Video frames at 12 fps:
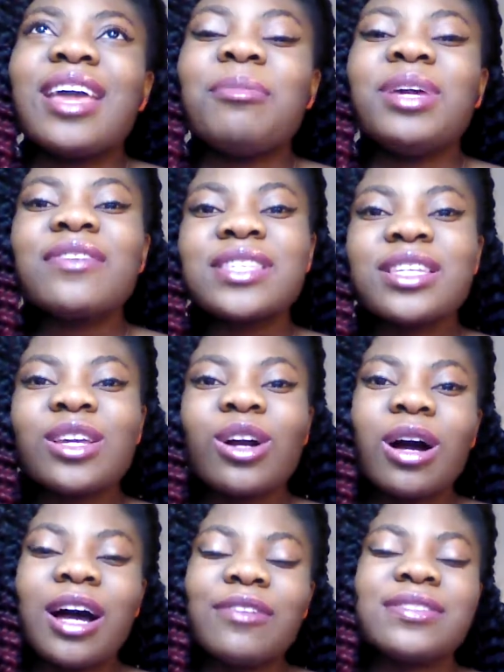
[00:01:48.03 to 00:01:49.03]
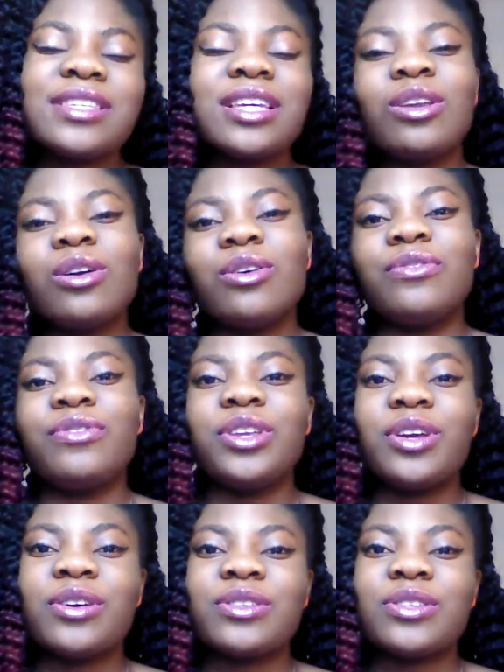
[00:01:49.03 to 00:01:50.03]
I mean, I've seen a lot of
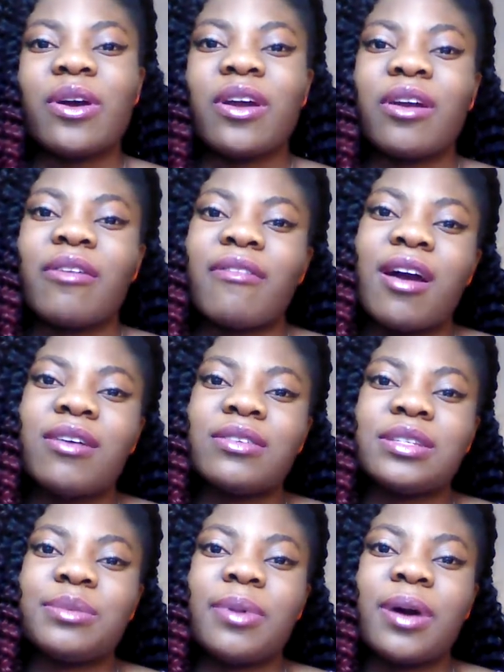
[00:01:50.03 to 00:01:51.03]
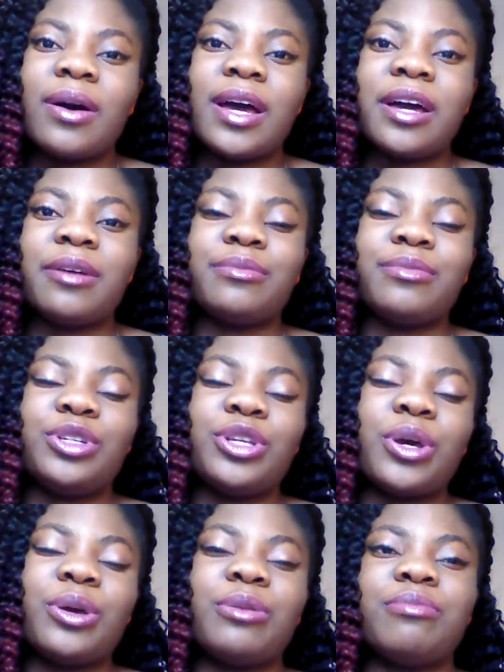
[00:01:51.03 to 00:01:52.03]
videos going around about, you
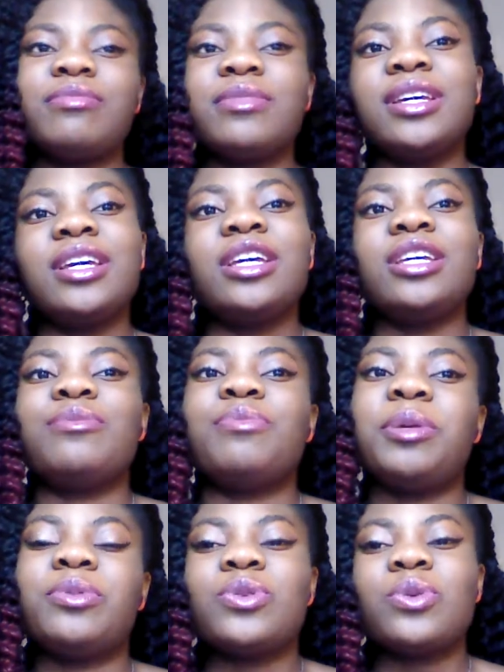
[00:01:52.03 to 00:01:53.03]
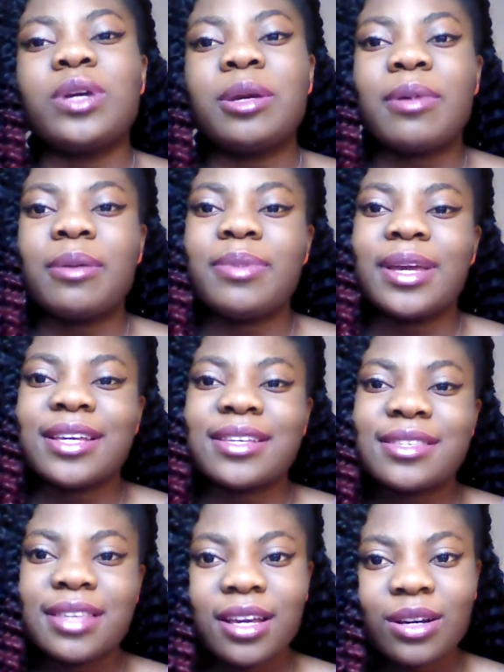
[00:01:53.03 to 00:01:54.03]
know, people talking about being
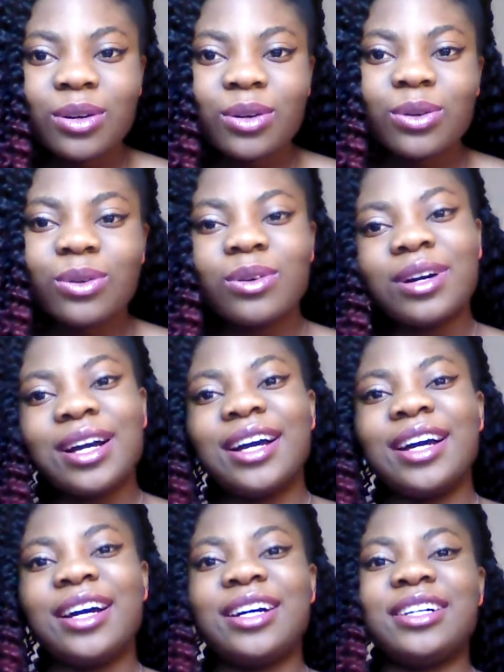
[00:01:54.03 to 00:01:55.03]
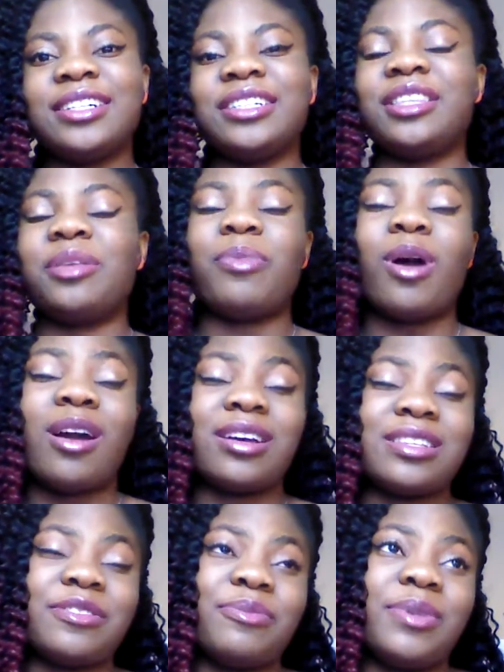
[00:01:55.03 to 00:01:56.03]
single, the
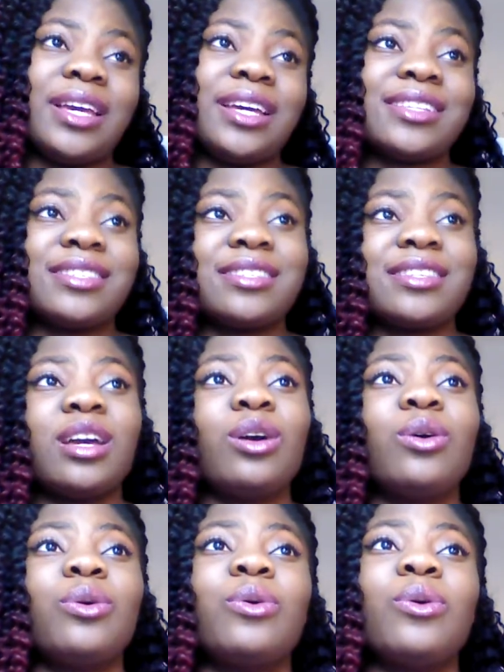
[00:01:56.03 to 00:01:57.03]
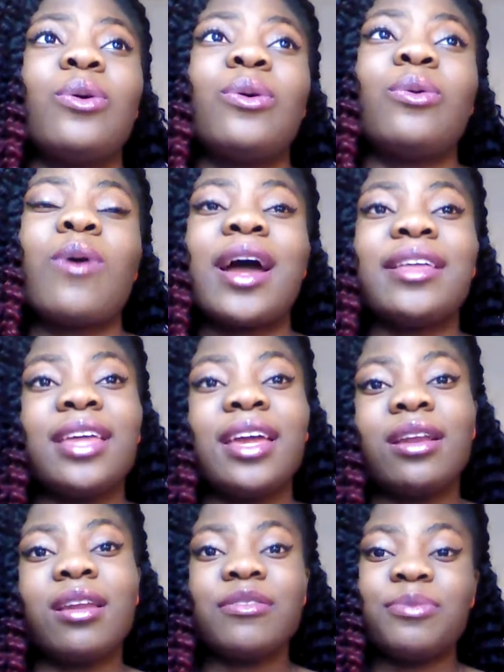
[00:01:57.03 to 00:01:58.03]
perks of being single, or why
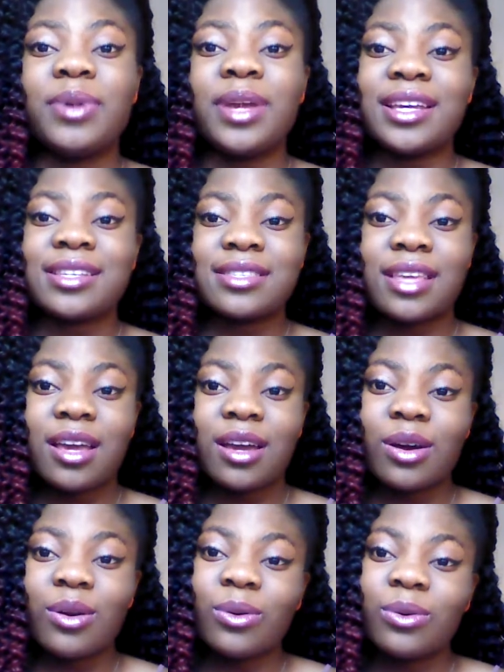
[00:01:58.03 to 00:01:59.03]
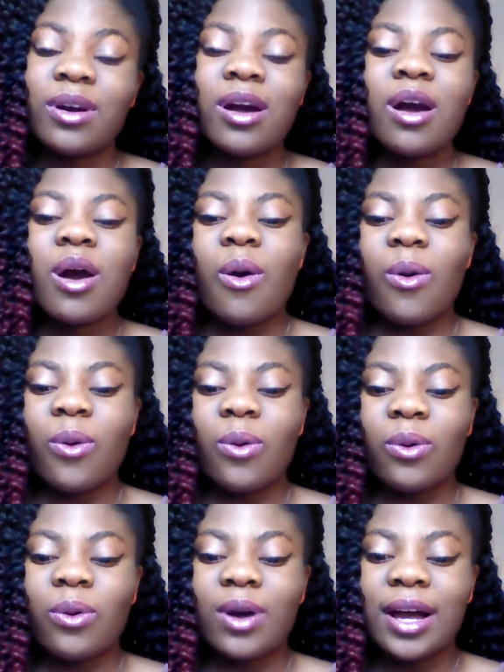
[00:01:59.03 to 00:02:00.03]
they love being single,
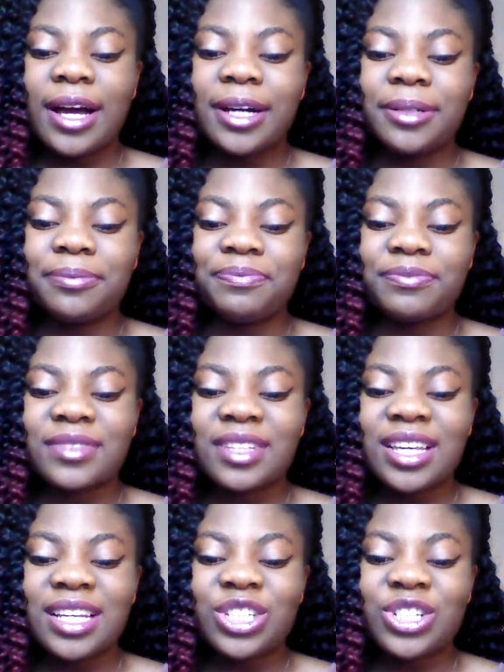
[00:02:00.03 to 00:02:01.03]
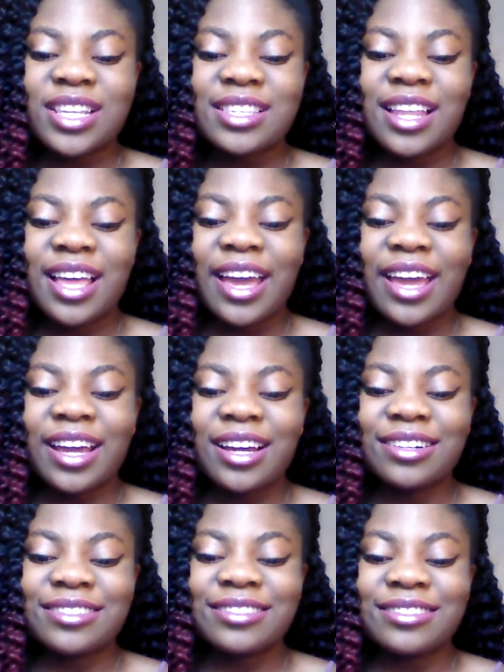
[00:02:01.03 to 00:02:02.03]
or just like